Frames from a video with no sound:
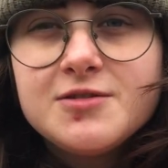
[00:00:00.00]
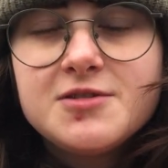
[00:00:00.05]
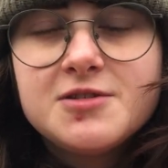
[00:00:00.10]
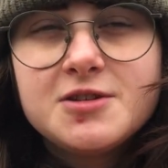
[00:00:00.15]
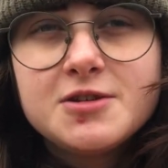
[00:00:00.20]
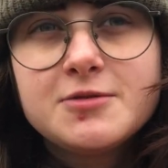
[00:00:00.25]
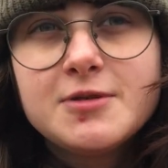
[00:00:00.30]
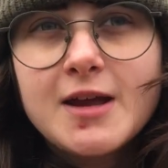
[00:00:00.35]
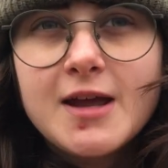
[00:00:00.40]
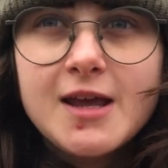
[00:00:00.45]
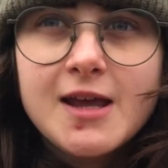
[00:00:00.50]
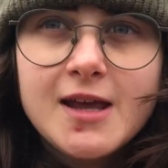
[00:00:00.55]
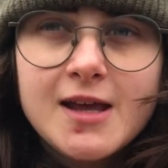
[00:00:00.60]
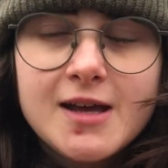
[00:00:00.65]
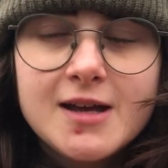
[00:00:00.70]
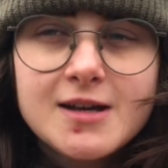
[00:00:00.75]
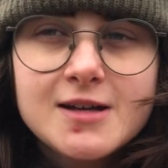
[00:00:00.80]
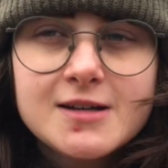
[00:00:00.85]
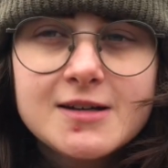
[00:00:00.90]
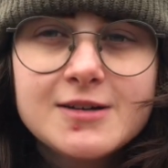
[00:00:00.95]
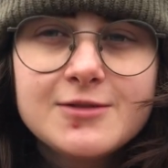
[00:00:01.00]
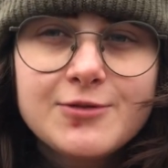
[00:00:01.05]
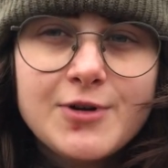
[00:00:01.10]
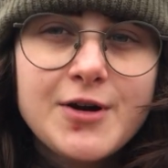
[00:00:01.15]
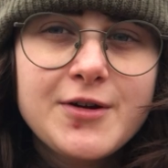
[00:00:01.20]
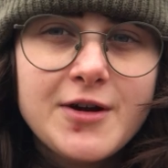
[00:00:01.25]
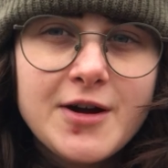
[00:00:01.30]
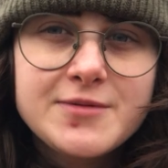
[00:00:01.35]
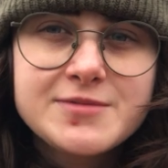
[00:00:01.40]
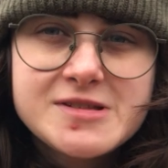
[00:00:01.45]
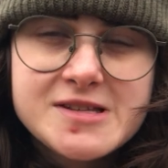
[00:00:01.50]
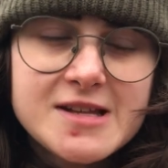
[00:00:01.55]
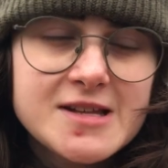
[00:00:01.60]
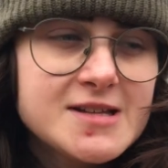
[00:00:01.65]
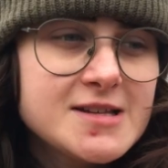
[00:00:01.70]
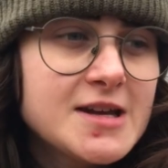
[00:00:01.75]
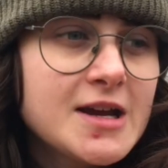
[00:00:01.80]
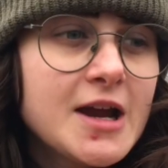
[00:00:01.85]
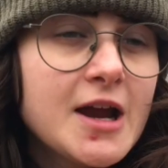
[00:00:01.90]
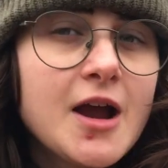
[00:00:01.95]
do it here where I'm
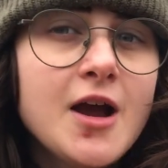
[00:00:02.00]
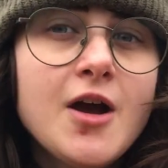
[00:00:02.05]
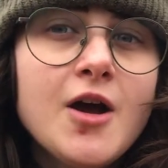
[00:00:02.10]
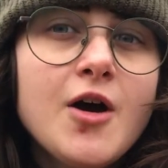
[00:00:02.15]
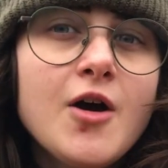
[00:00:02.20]
sitting,